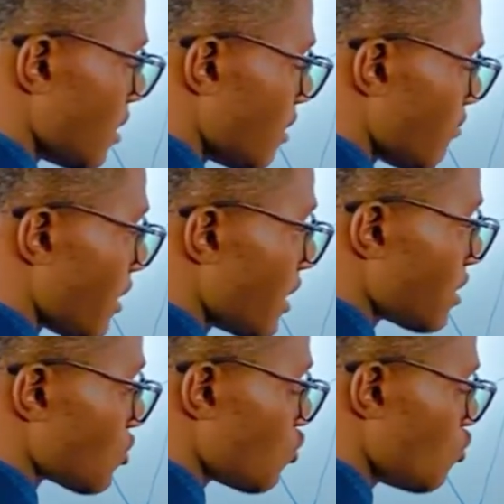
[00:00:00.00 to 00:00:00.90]
minus
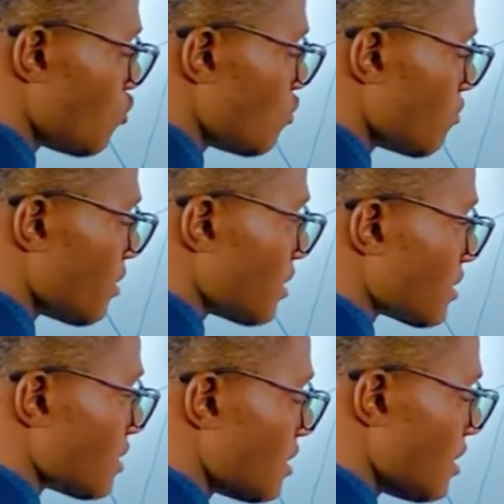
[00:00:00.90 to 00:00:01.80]
2 plus
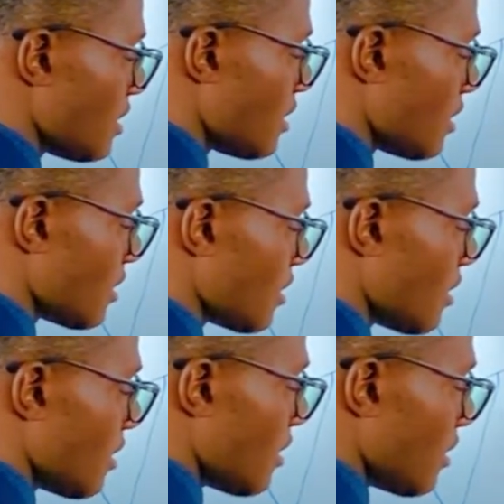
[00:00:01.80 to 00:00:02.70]
T,
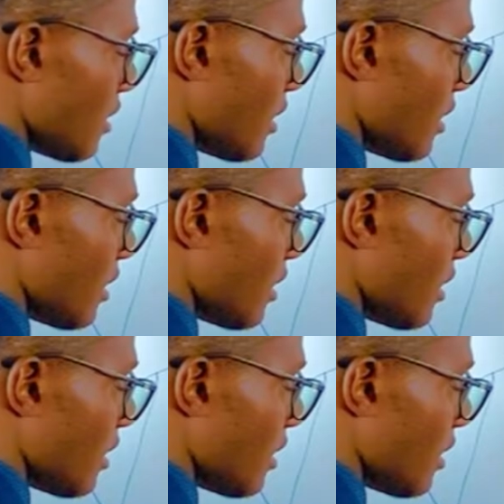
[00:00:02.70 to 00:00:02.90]
then